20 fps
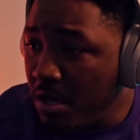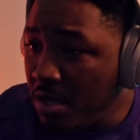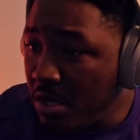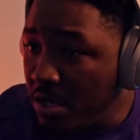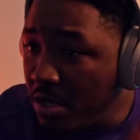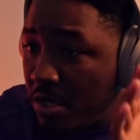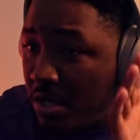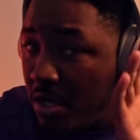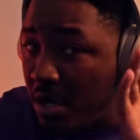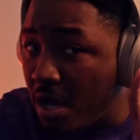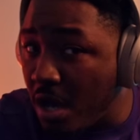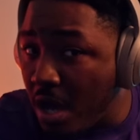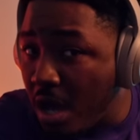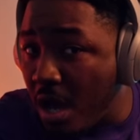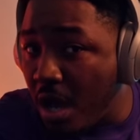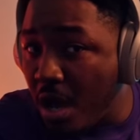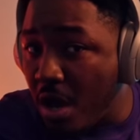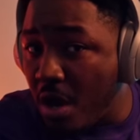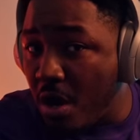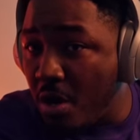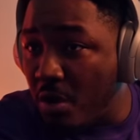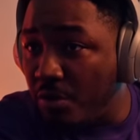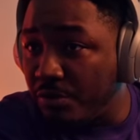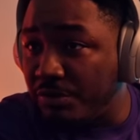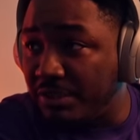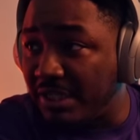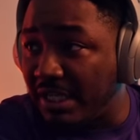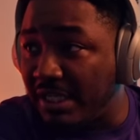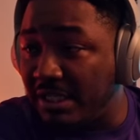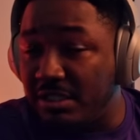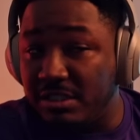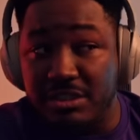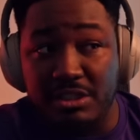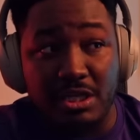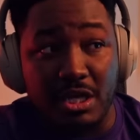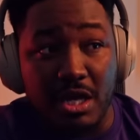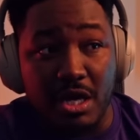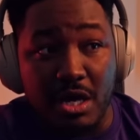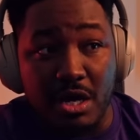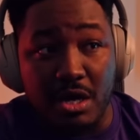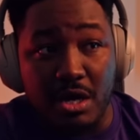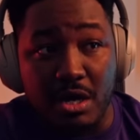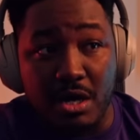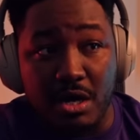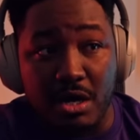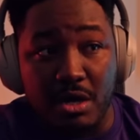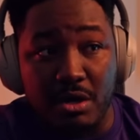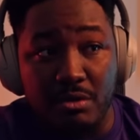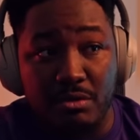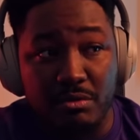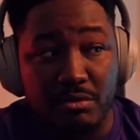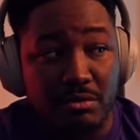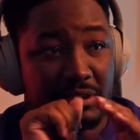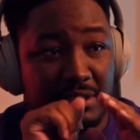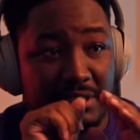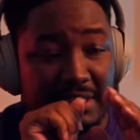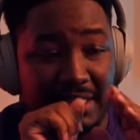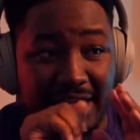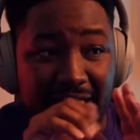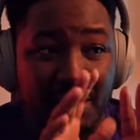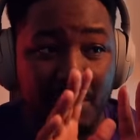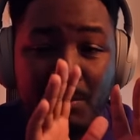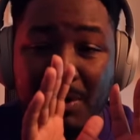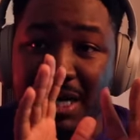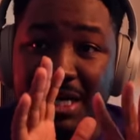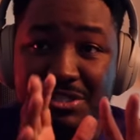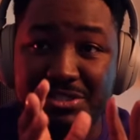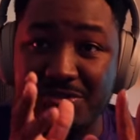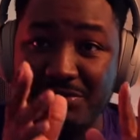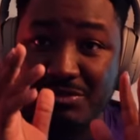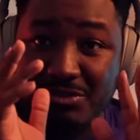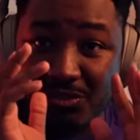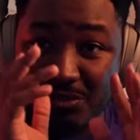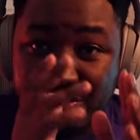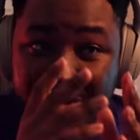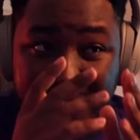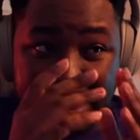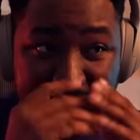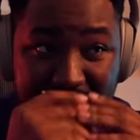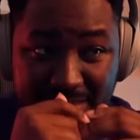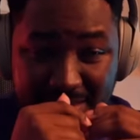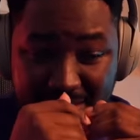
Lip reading: No, thank you. Damn, why'd you do that?